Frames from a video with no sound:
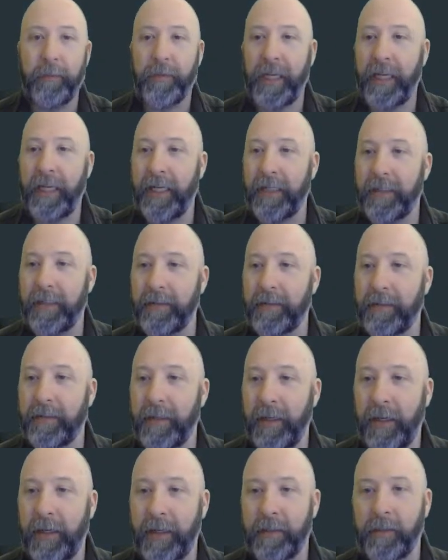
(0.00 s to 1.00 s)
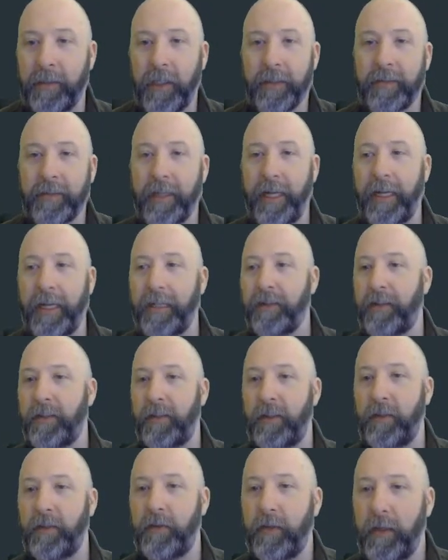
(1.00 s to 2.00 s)
It is just to get
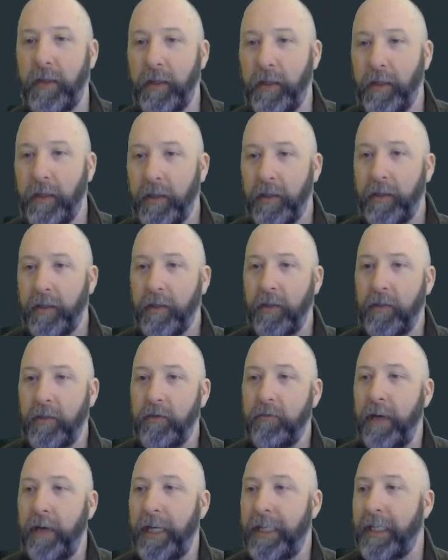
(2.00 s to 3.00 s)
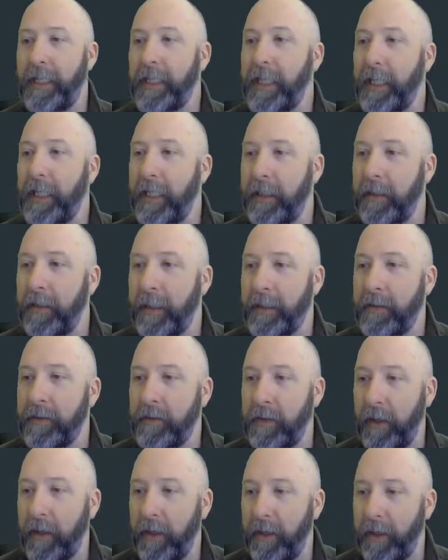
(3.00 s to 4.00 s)
into... Ooh, Red Nicky, nice
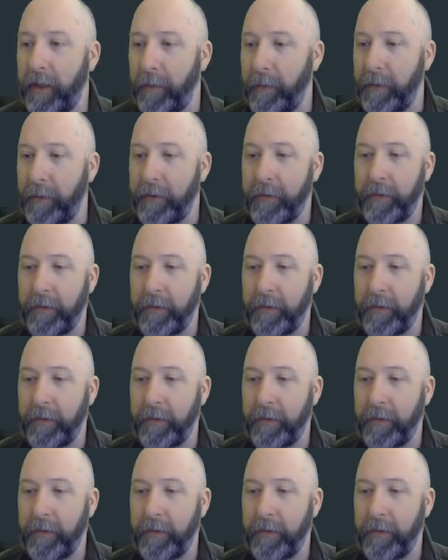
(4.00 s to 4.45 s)
job.